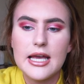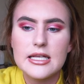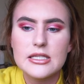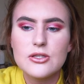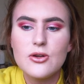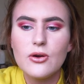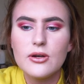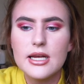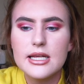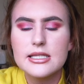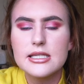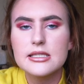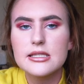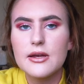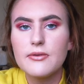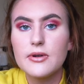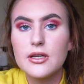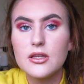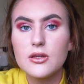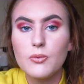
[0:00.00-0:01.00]
It's not
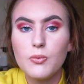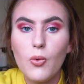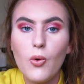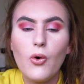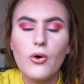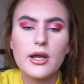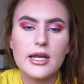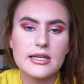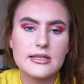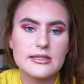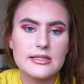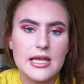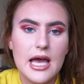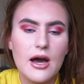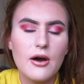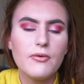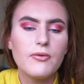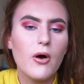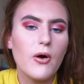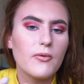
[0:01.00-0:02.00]
necessarily the walk
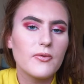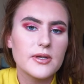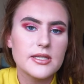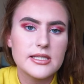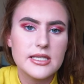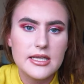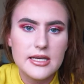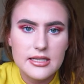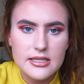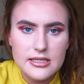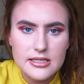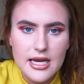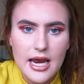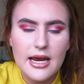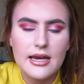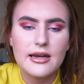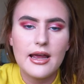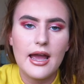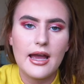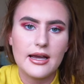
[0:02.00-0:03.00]
itself, obviously you're
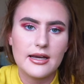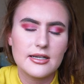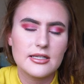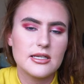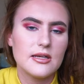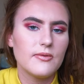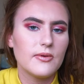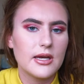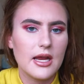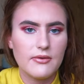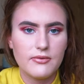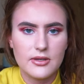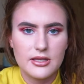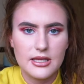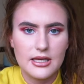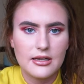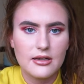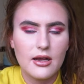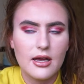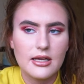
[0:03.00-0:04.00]
staying active and
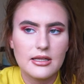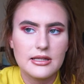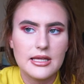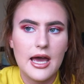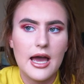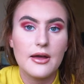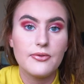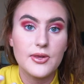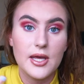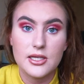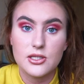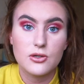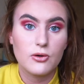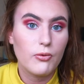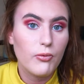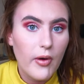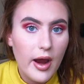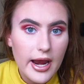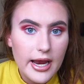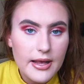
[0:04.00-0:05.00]
everything like that and that's
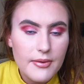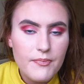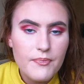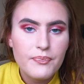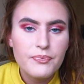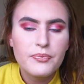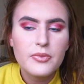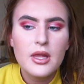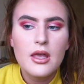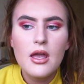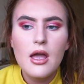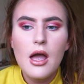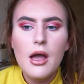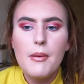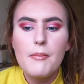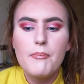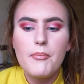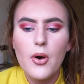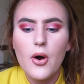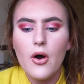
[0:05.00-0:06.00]
great.
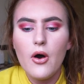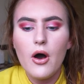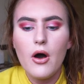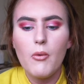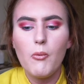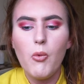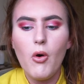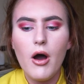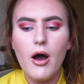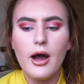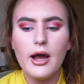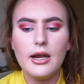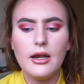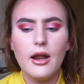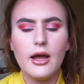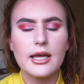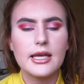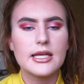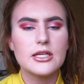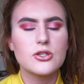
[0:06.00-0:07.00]
But what I
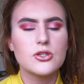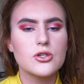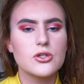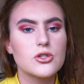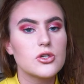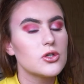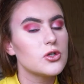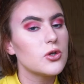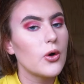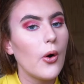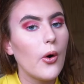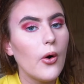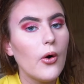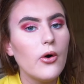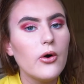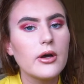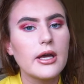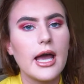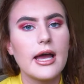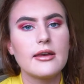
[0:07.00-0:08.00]
like is just to
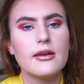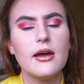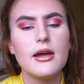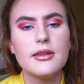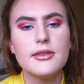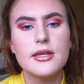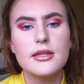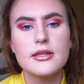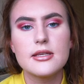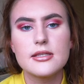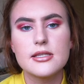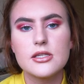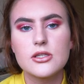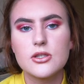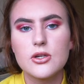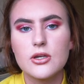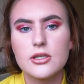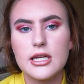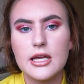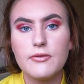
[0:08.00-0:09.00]
talk and I think this
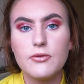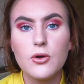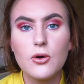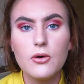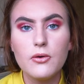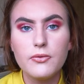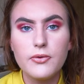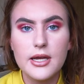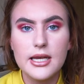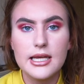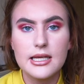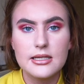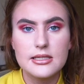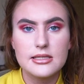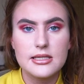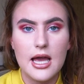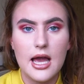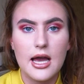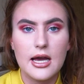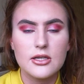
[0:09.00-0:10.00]
is good. If you're feeling
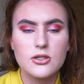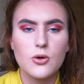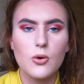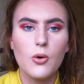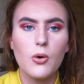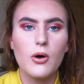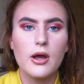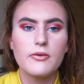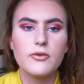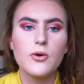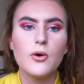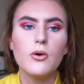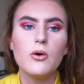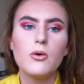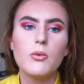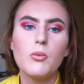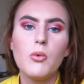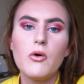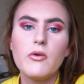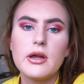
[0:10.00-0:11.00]
sad or if
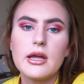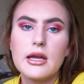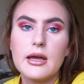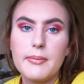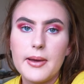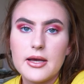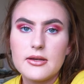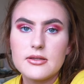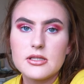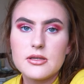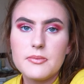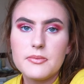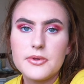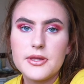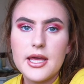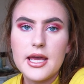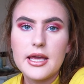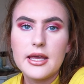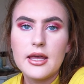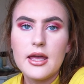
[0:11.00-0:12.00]
you're worrying about
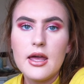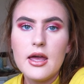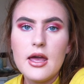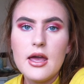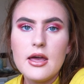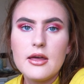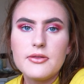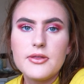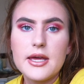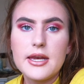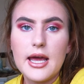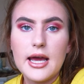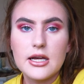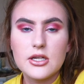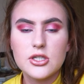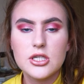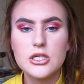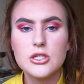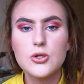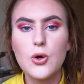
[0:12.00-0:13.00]
something, then
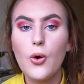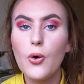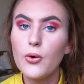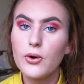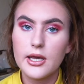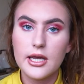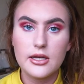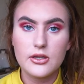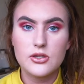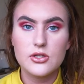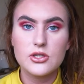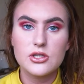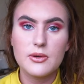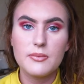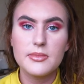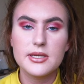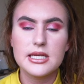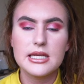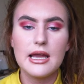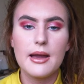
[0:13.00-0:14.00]
actually talking to
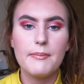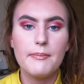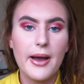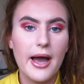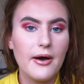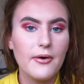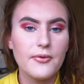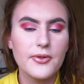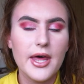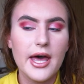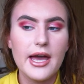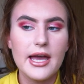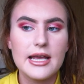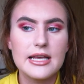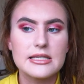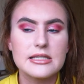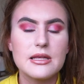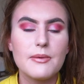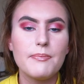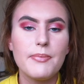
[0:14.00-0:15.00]
somebody about that
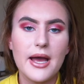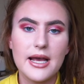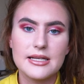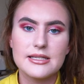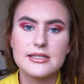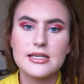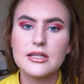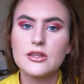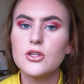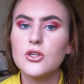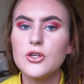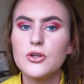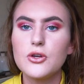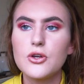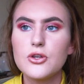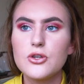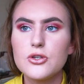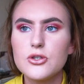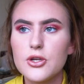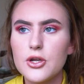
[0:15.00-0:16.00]
is the best thing that you
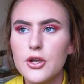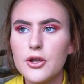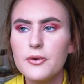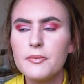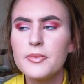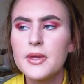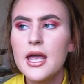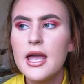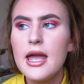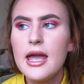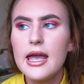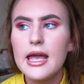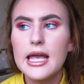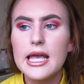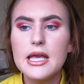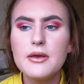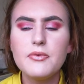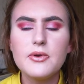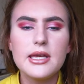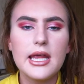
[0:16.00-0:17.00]
can do.
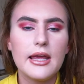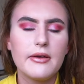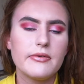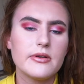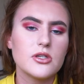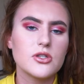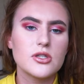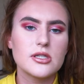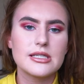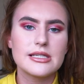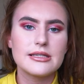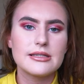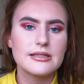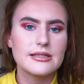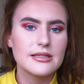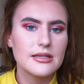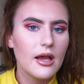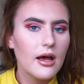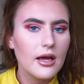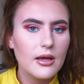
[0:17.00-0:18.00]
Even if it's just a
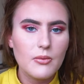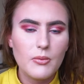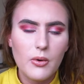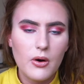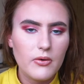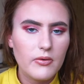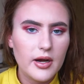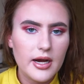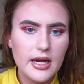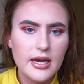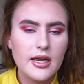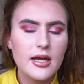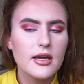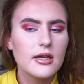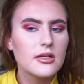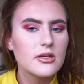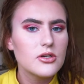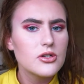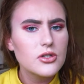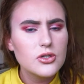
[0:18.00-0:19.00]
slight
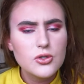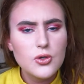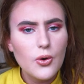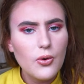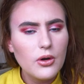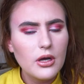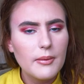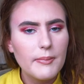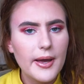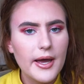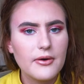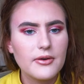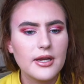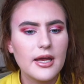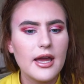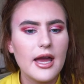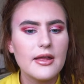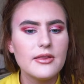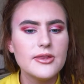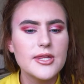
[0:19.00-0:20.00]
worry, just talk about
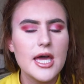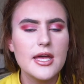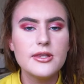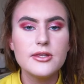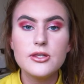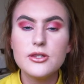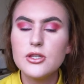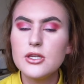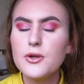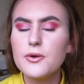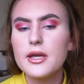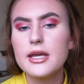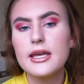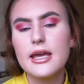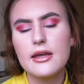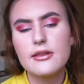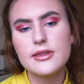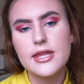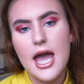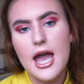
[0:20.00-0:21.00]
it and then you can
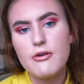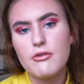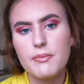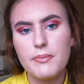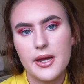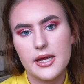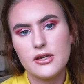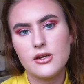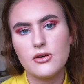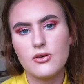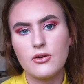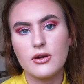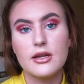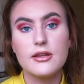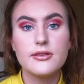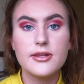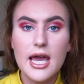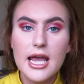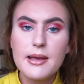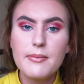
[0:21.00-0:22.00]
get their opinion on
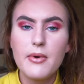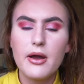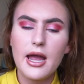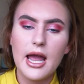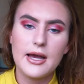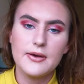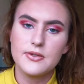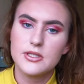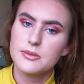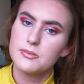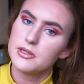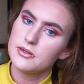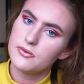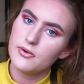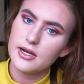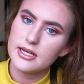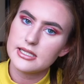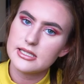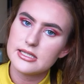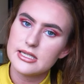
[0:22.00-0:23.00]
it. They might have some
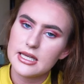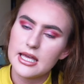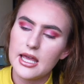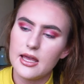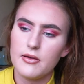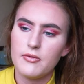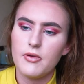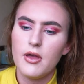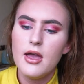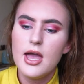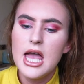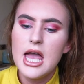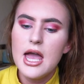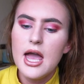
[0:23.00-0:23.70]
advice to give.